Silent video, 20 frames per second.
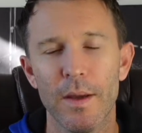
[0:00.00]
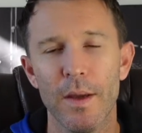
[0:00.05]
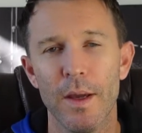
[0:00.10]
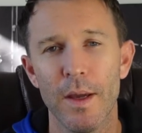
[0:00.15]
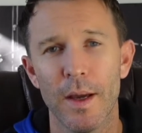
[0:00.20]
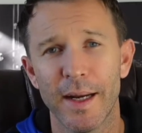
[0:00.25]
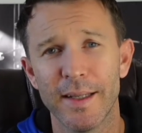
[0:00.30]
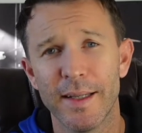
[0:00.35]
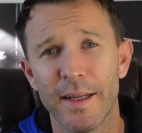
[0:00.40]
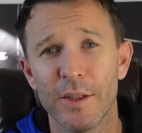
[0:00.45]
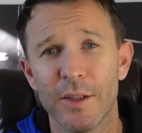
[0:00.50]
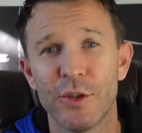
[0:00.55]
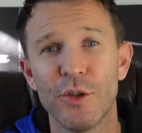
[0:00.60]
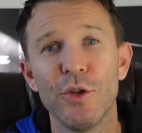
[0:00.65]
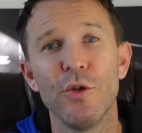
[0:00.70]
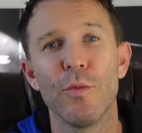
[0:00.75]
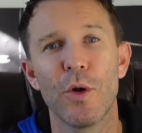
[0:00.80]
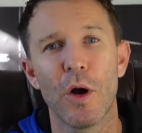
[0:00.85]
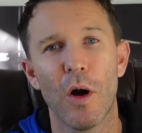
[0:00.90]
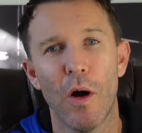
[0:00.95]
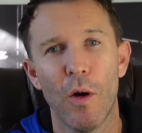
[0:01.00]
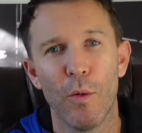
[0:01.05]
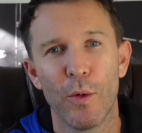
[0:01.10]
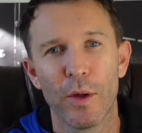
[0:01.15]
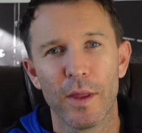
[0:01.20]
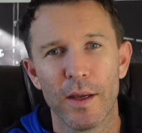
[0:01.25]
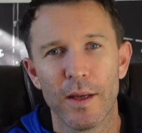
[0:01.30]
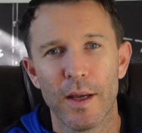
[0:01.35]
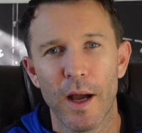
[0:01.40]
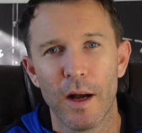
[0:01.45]
did a Zoom call
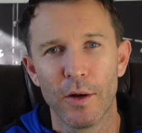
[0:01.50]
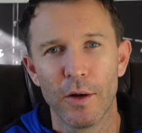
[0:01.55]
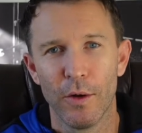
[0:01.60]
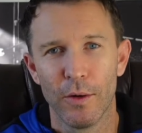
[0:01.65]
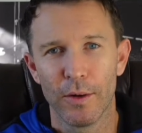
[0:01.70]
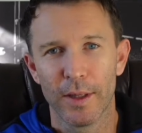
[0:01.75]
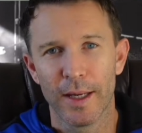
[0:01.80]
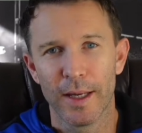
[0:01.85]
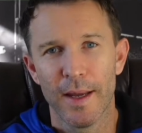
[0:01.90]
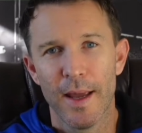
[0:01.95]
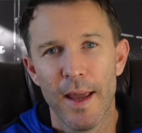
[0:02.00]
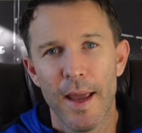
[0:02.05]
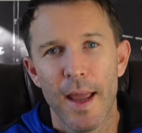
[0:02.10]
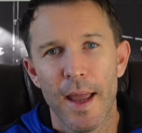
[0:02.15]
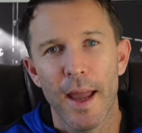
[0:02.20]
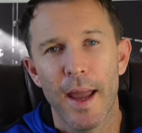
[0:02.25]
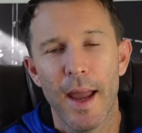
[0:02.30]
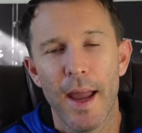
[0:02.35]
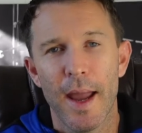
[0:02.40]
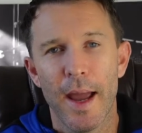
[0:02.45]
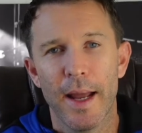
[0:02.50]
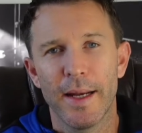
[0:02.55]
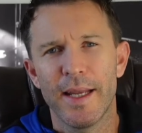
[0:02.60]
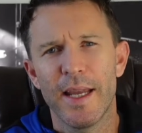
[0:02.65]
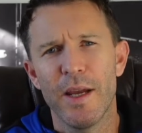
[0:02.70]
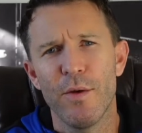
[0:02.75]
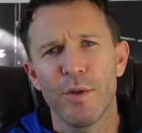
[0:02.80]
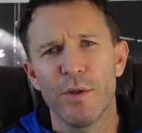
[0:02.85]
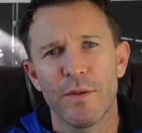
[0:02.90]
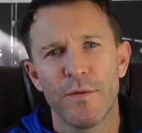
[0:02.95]
with a young goalie, and
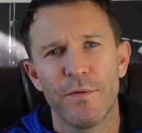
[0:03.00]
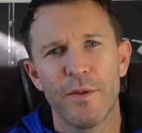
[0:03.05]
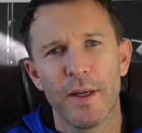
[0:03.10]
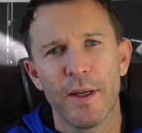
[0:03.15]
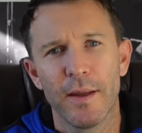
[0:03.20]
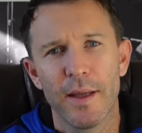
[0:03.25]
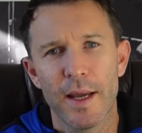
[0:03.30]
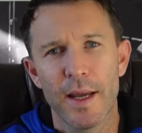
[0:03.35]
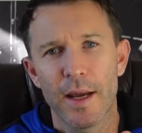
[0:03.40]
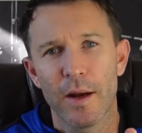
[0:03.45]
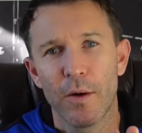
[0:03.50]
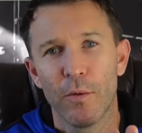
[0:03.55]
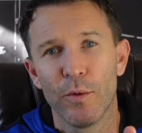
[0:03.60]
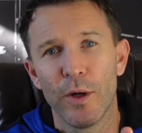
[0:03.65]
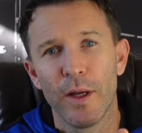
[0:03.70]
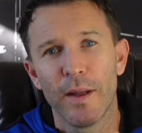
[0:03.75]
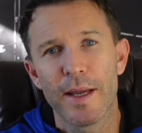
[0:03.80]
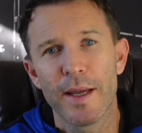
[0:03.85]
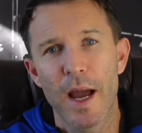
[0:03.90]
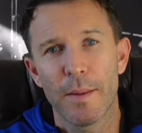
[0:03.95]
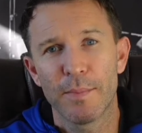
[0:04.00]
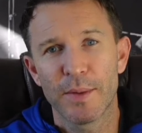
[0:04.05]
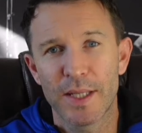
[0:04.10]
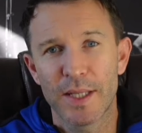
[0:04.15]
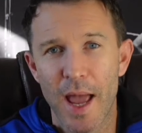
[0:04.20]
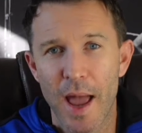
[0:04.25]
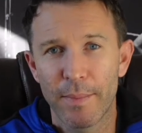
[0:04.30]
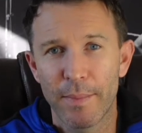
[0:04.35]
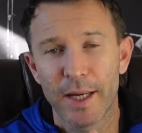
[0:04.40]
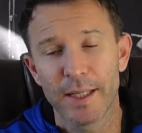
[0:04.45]
he was feeling really
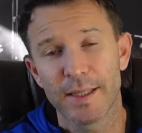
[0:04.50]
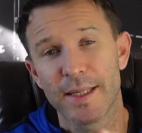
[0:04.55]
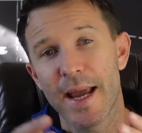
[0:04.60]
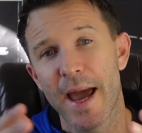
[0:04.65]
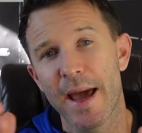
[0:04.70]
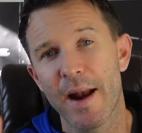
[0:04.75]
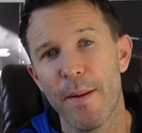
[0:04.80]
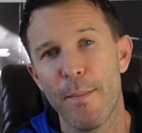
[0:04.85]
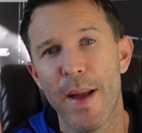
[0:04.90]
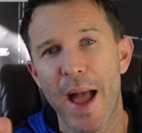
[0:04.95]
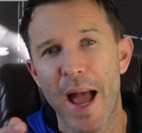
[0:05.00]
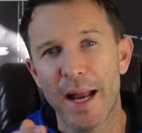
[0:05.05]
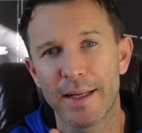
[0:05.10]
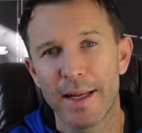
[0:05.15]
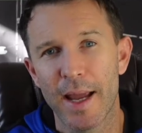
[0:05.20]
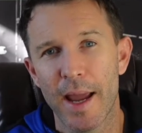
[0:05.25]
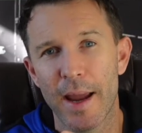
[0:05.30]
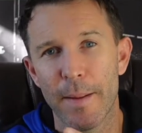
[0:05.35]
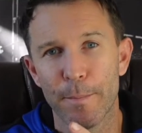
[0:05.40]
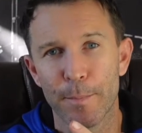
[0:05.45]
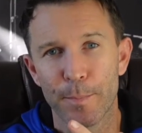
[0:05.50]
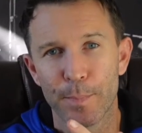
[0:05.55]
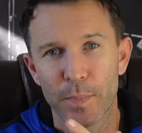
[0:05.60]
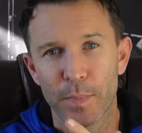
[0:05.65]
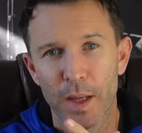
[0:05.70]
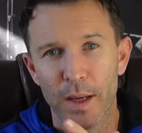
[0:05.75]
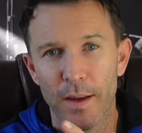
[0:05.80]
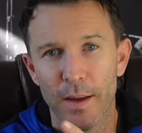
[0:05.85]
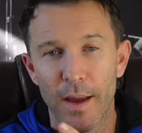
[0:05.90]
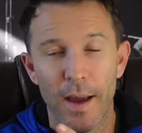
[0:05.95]
upset because he had a bad game.
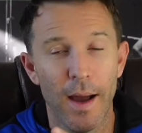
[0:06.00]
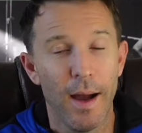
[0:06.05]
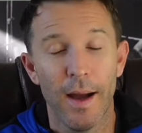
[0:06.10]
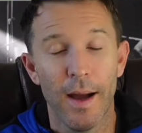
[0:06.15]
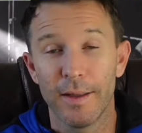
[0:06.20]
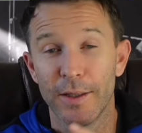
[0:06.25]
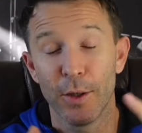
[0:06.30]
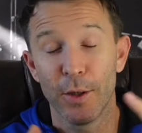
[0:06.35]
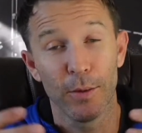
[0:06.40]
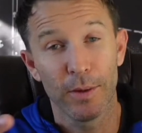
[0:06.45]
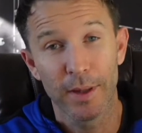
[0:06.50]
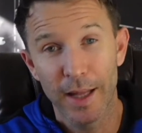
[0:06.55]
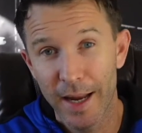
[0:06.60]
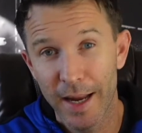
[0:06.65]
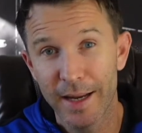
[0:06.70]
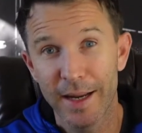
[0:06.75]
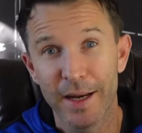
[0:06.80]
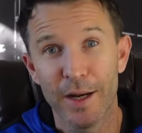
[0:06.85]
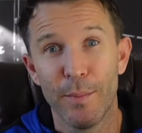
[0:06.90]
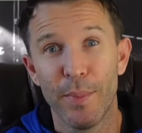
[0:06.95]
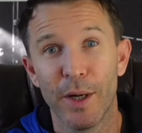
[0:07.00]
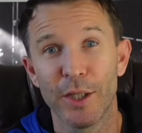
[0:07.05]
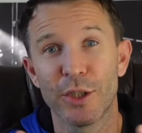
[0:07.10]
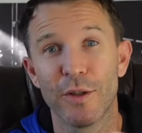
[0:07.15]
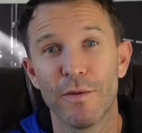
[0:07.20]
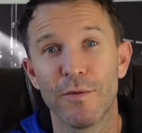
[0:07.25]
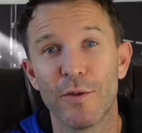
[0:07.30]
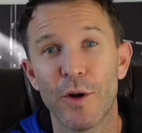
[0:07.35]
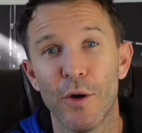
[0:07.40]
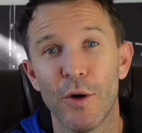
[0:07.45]
Let in a bunch
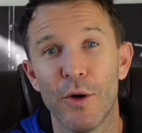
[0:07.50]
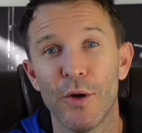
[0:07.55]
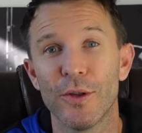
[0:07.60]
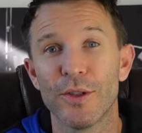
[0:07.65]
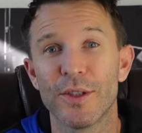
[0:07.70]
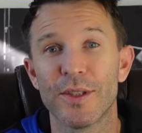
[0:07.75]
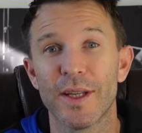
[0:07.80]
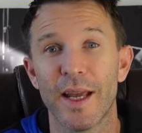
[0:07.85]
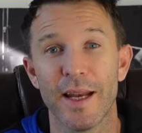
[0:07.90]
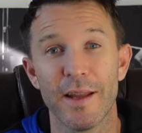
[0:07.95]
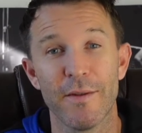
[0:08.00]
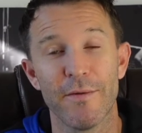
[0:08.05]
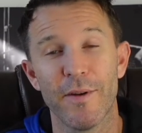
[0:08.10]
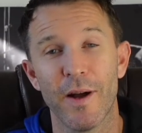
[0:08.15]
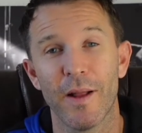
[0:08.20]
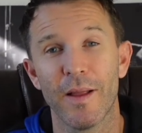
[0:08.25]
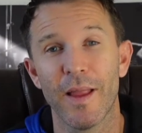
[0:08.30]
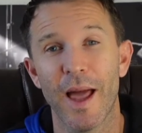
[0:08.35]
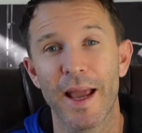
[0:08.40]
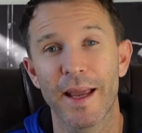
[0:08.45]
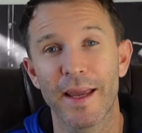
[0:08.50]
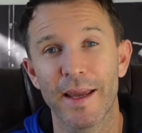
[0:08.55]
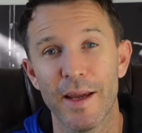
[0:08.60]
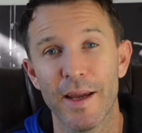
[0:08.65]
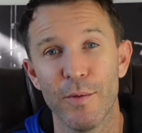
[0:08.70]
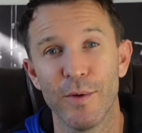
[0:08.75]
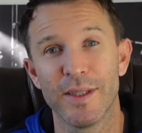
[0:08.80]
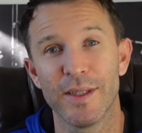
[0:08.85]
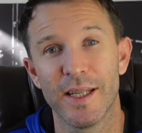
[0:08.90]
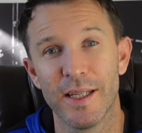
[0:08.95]
of goals, and he felt like
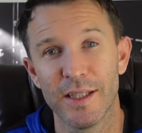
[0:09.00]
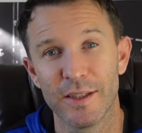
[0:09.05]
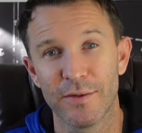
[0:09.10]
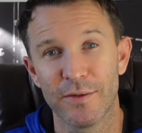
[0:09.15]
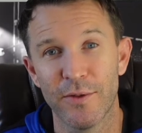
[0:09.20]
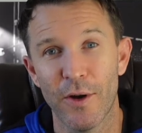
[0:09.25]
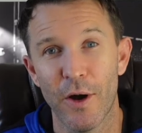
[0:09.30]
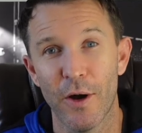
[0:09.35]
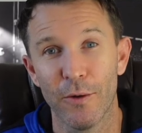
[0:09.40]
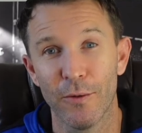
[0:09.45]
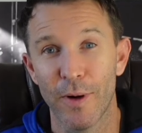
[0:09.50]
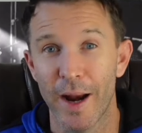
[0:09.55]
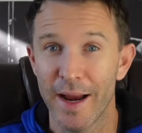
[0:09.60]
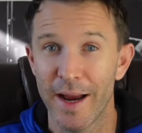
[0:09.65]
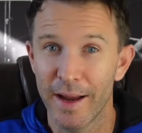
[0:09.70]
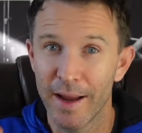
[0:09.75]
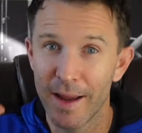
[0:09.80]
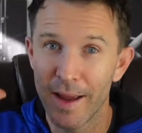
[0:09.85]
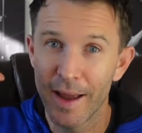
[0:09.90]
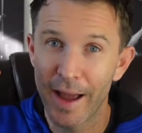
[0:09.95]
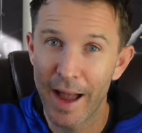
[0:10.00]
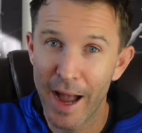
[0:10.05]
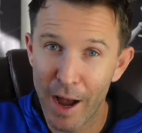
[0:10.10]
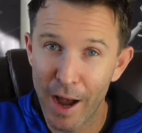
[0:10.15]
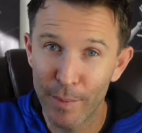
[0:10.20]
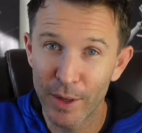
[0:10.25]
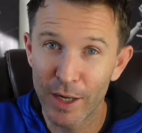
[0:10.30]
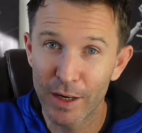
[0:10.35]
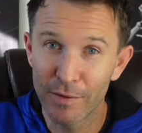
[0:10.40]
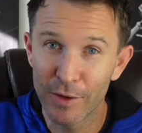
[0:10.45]
it was his fault, right? How
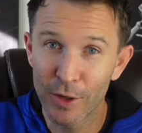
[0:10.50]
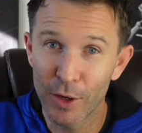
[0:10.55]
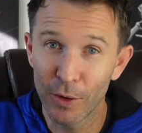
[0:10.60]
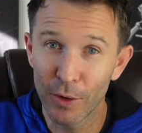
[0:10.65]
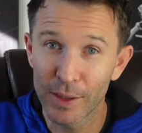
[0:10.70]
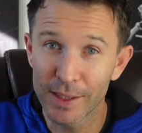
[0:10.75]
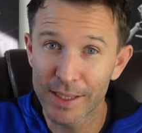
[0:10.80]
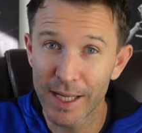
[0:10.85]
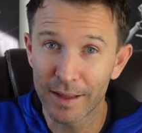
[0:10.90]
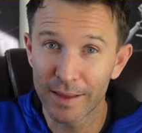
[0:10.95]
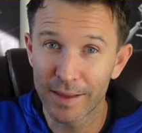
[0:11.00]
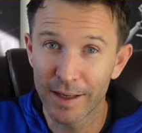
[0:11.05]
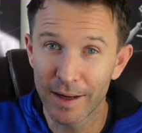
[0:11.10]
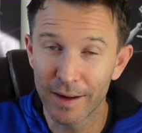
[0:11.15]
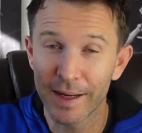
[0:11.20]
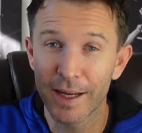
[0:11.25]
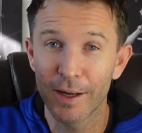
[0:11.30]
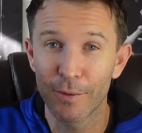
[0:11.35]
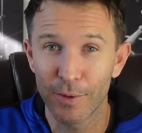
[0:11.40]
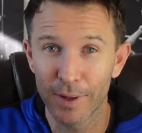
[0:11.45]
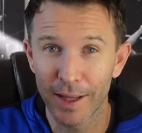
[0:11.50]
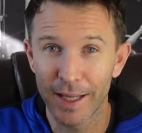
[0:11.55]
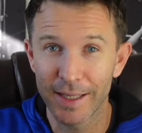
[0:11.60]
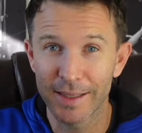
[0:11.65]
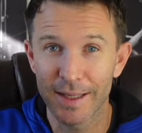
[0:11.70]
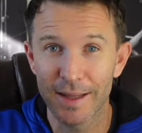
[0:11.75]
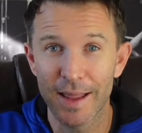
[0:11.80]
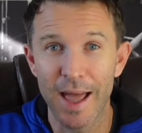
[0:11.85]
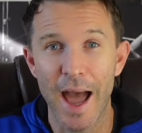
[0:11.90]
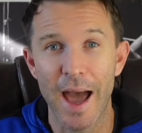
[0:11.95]
many of you goalies out there can relate
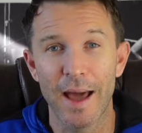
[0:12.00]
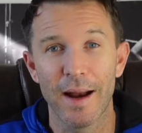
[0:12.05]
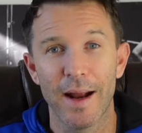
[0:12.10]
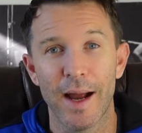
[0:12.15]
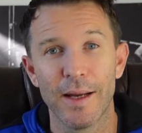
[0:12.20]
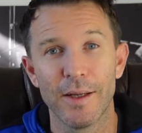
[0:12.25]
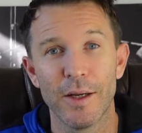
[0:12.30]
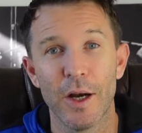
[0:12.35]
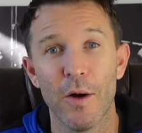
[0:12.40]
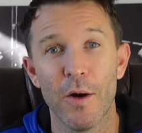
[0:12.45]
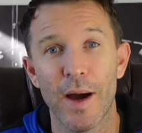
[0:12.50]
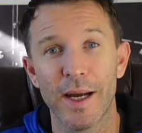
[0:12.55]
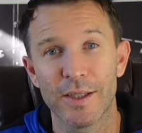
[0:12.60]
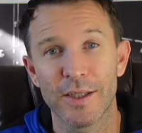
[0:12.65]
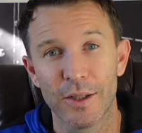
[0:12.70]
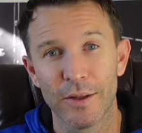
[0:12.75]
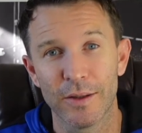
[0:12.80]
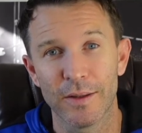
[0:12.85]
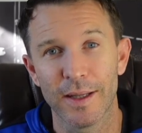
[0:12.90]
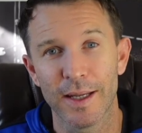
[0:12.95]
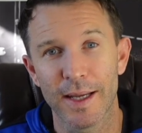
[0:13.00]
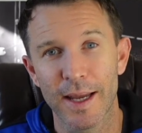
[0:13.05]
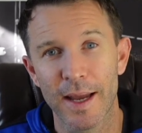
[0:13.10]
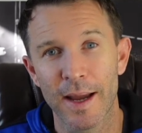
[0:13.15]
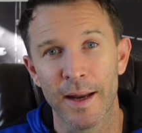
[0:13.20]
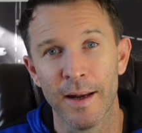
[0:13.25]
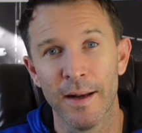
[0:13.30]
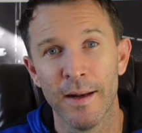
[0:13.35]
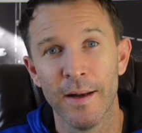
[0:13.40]
to that? I know I certainly can.